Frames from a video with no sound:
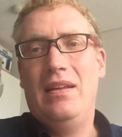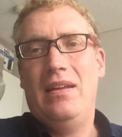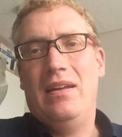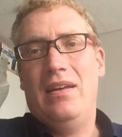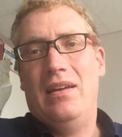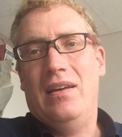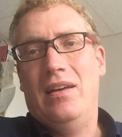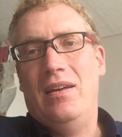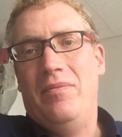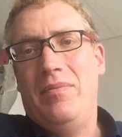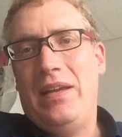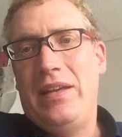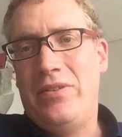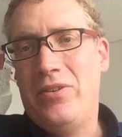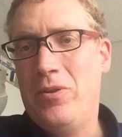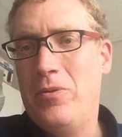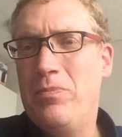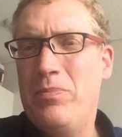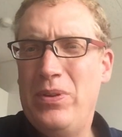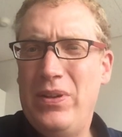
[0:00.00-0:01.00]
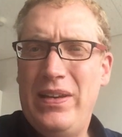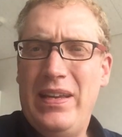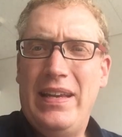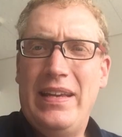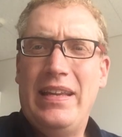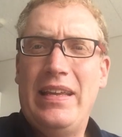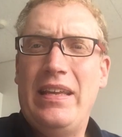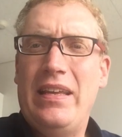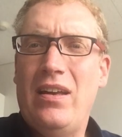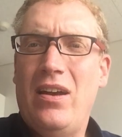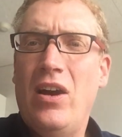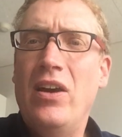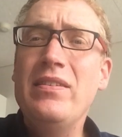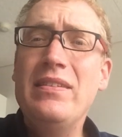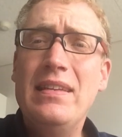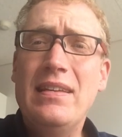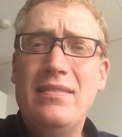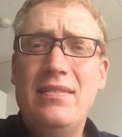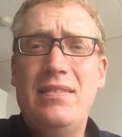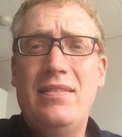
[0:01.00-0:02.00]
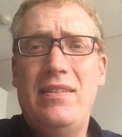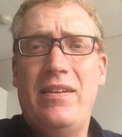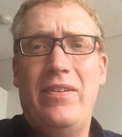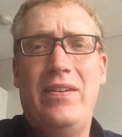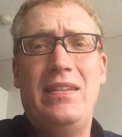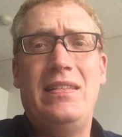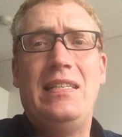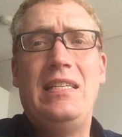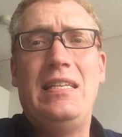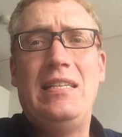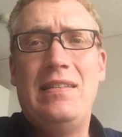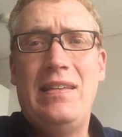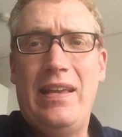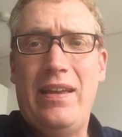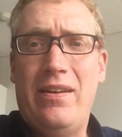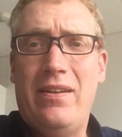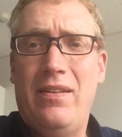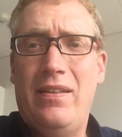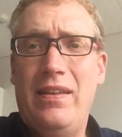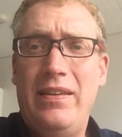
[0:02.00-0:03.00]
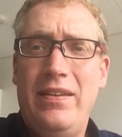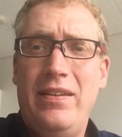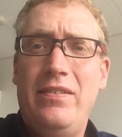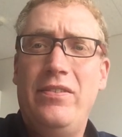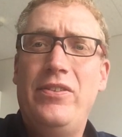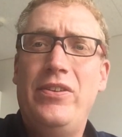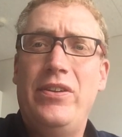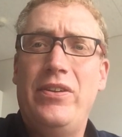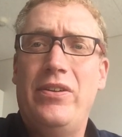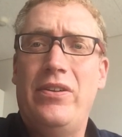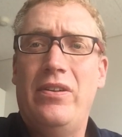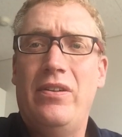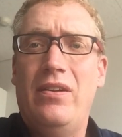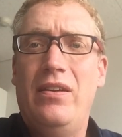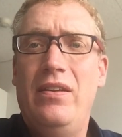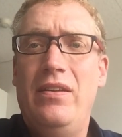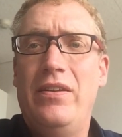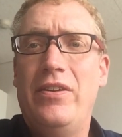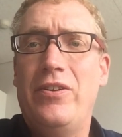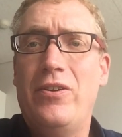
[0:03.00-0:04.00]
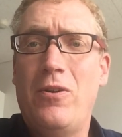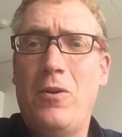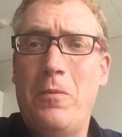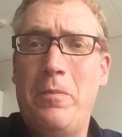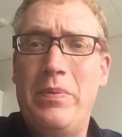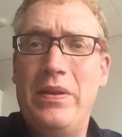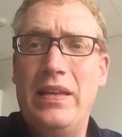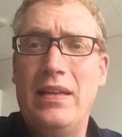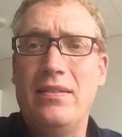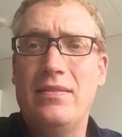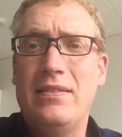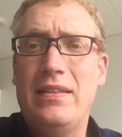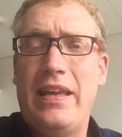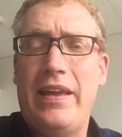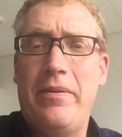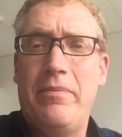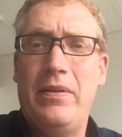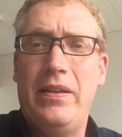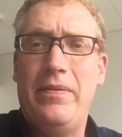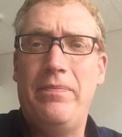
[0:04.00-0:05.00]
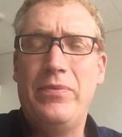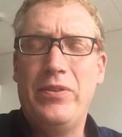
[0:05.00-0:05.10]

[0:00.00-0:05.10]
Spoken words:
And don't put any unnecessary detail into your opening statement.